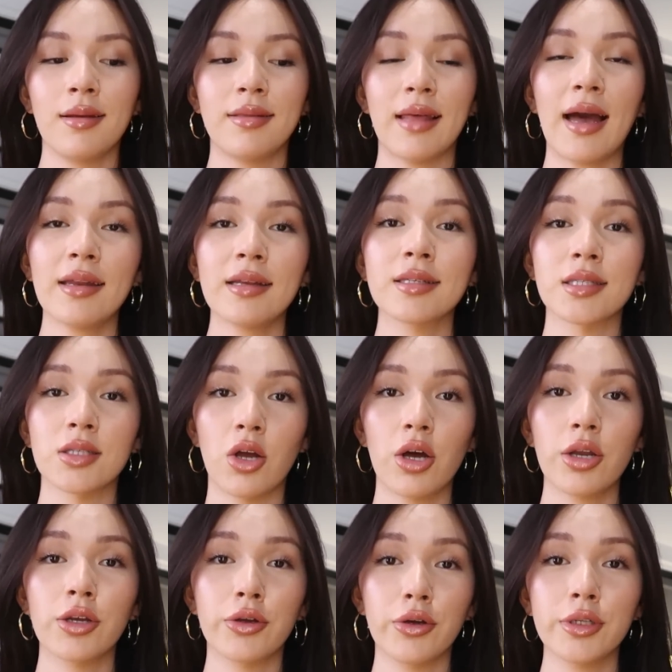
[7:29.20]
That is
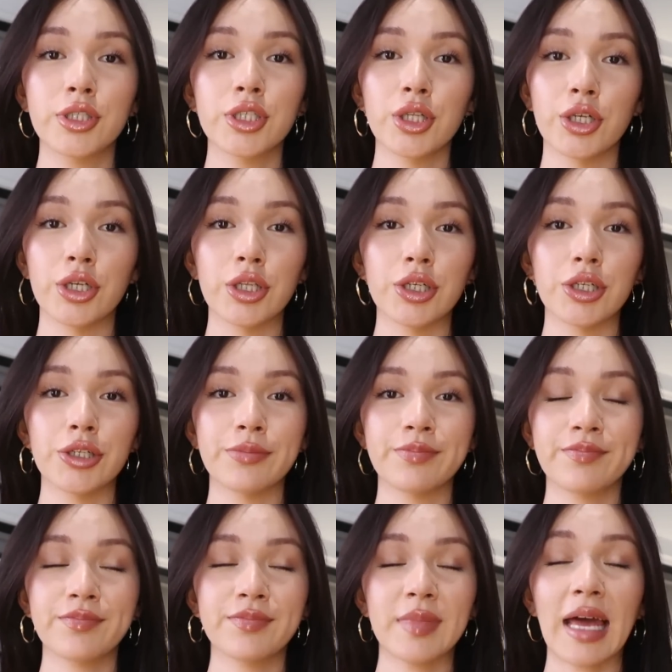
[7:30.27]
not a good delulu.
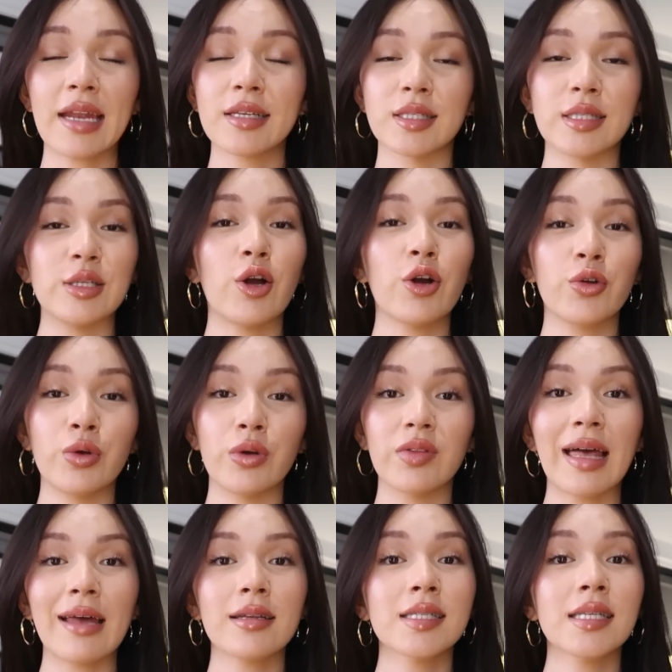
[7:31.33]
That is not good.
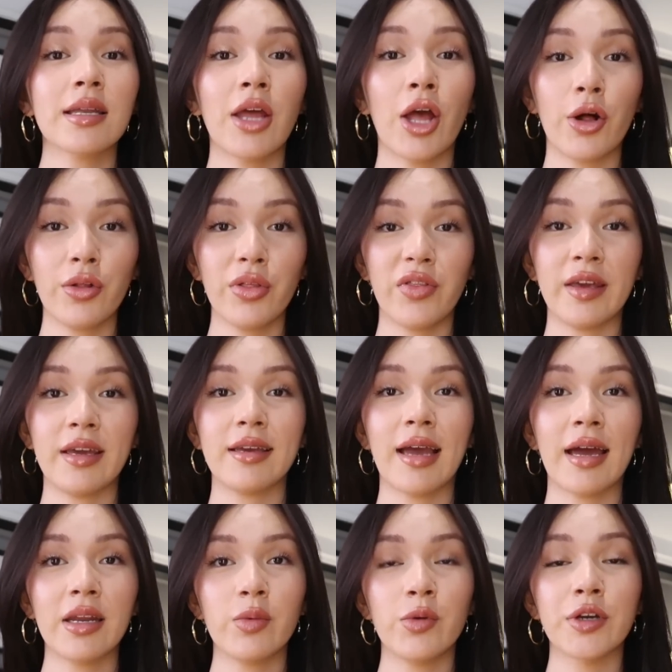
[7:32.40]
That is unhealthy,
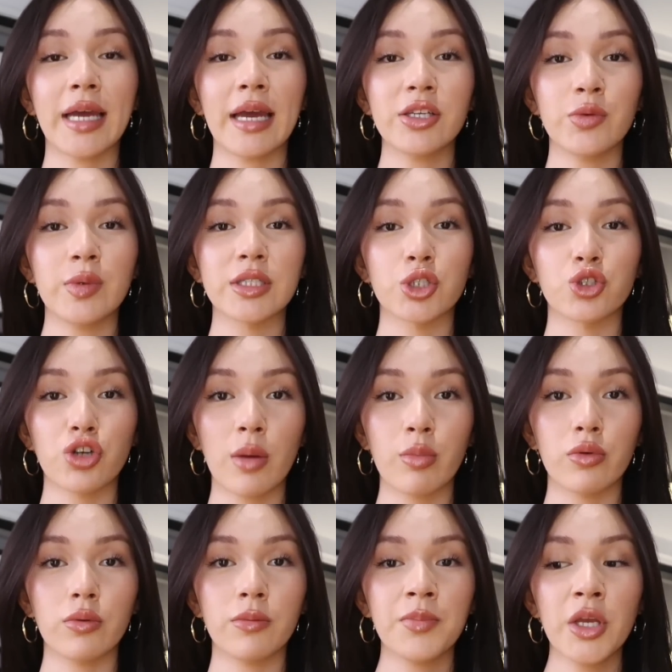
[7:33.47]
and it will get you into
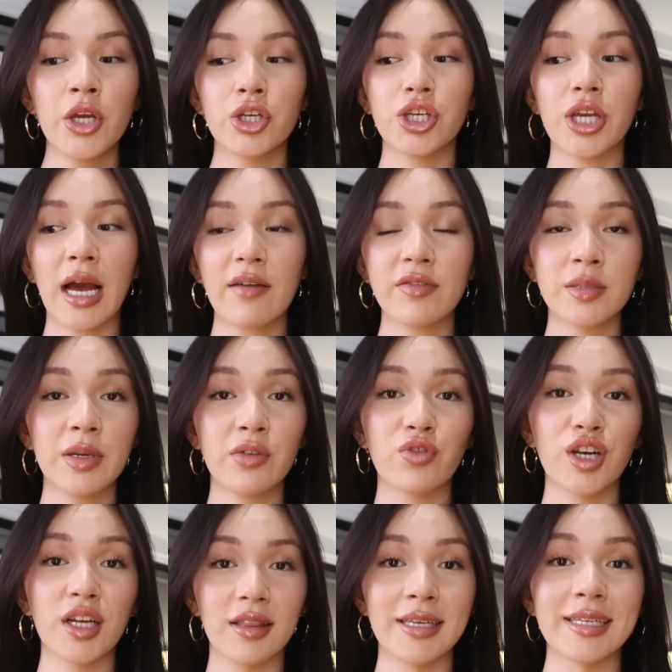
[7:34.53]
trouble. You have to be
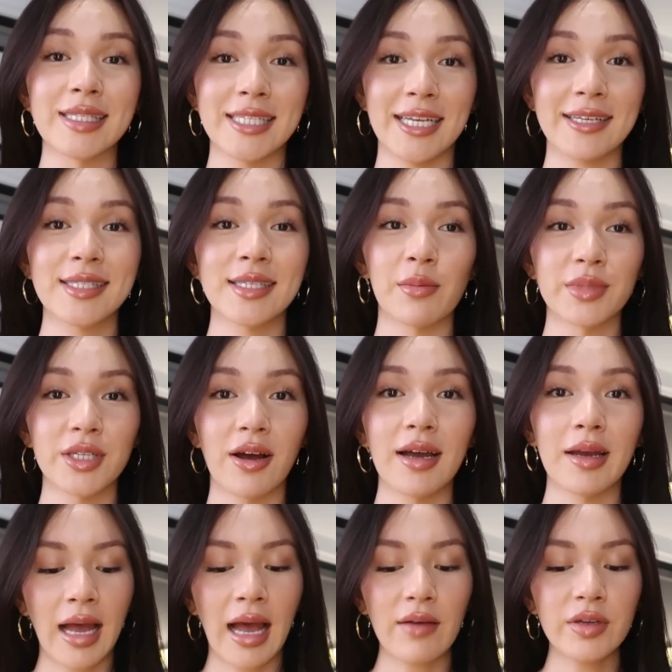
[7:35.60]
realistic
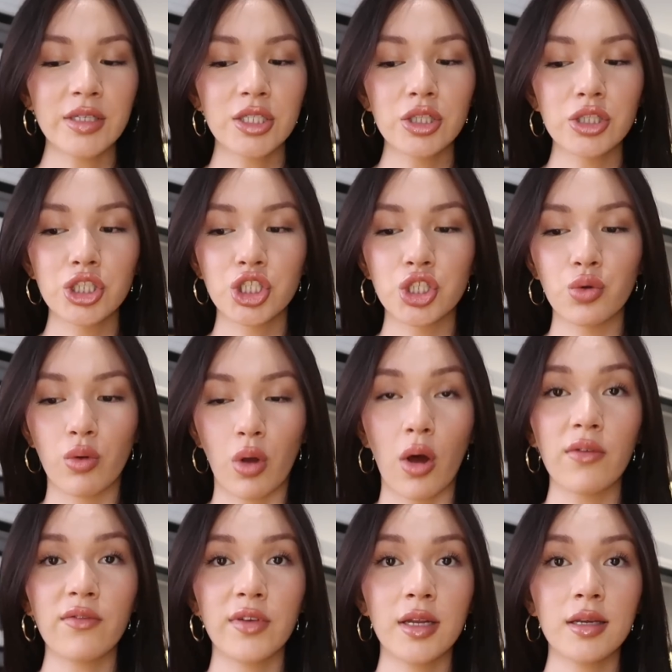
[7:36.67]
sometimes. Having delusional
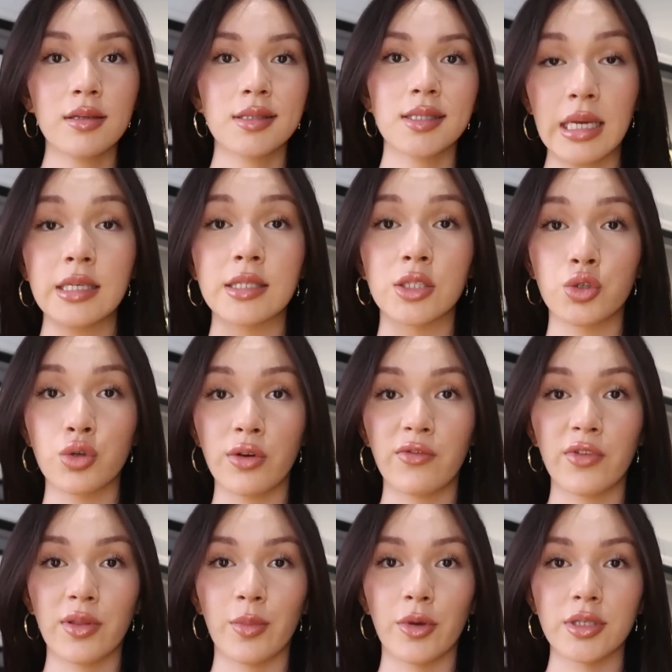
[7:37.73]
confidence is good
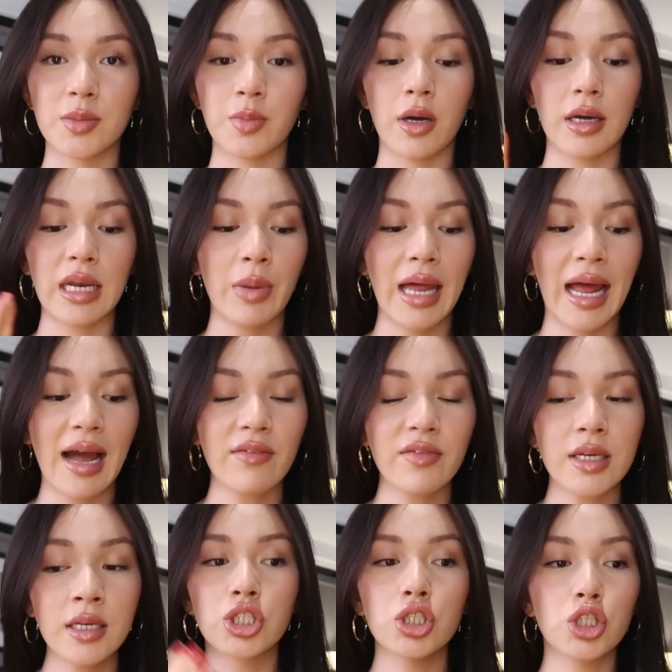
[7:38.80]
for the most part, but
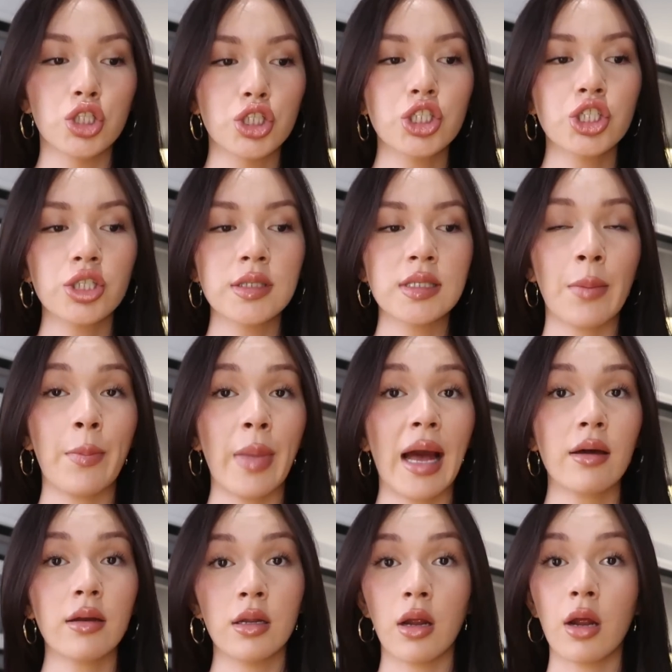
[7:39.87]
having delusions
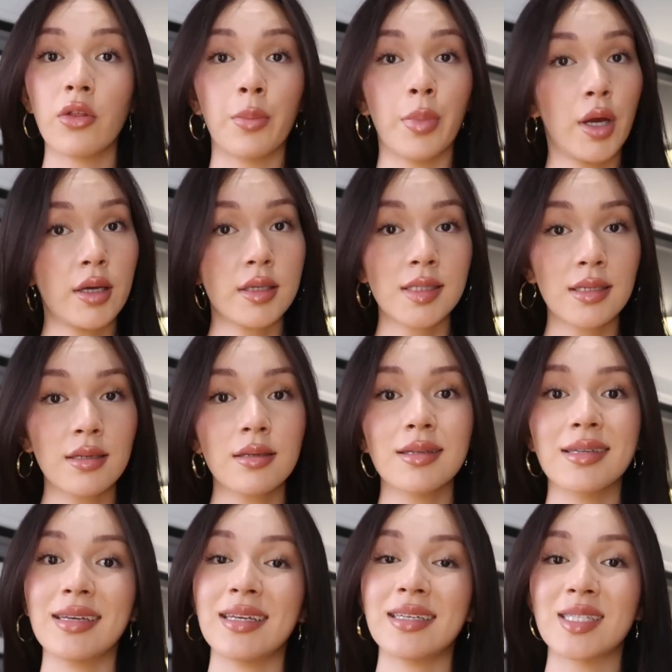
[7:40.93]
about another person
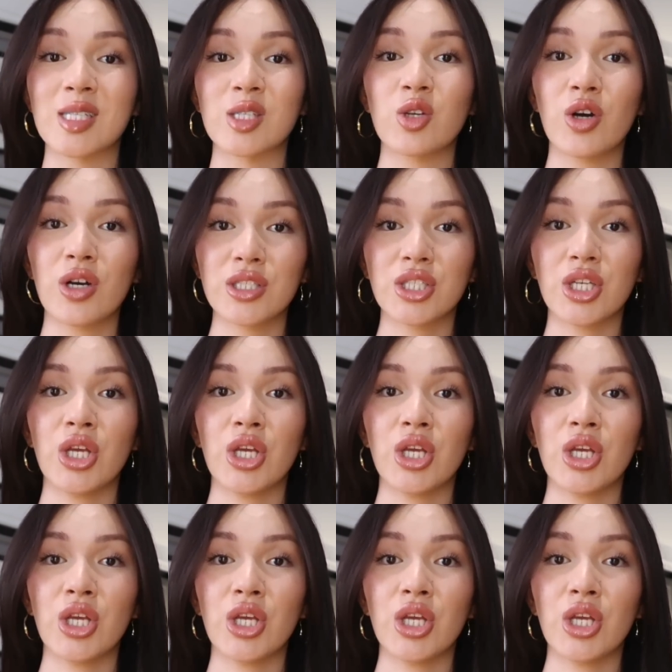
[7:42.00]
is not